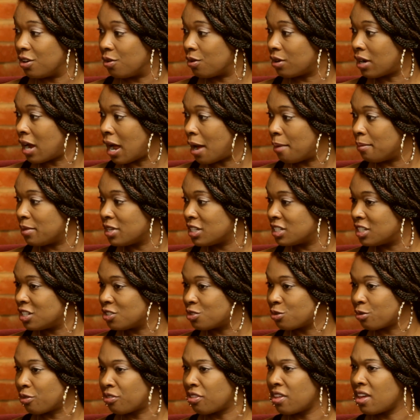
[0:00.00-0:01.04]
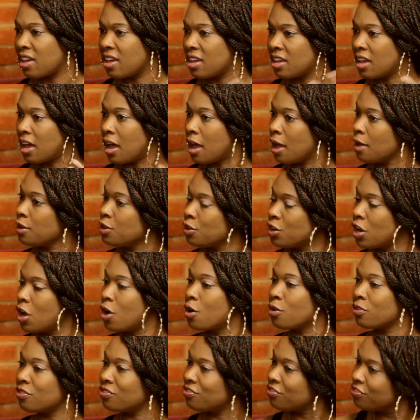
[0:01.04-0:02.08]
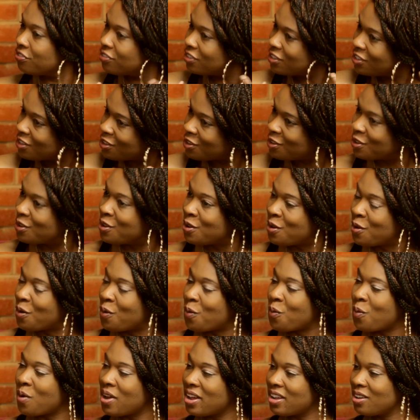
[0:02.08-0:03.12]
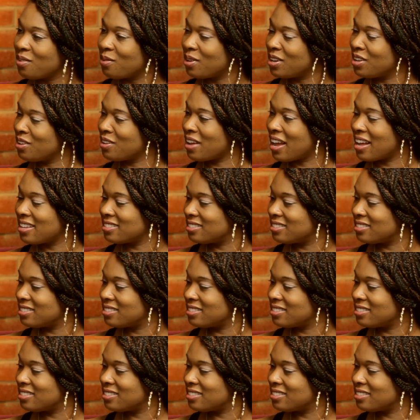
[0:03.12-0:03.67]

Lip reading: Comedy Central thing. What do you guys